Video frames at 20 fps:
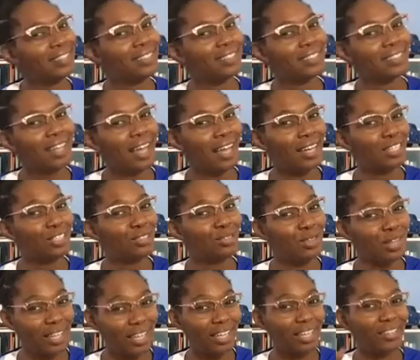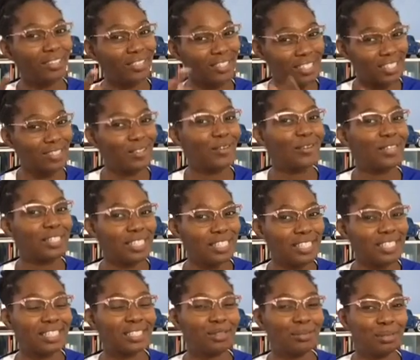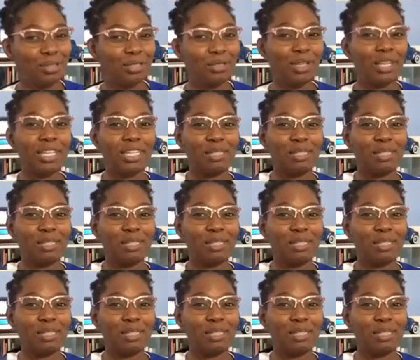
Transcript: It's kind of tricky. You'll notice it's a little bit tricky,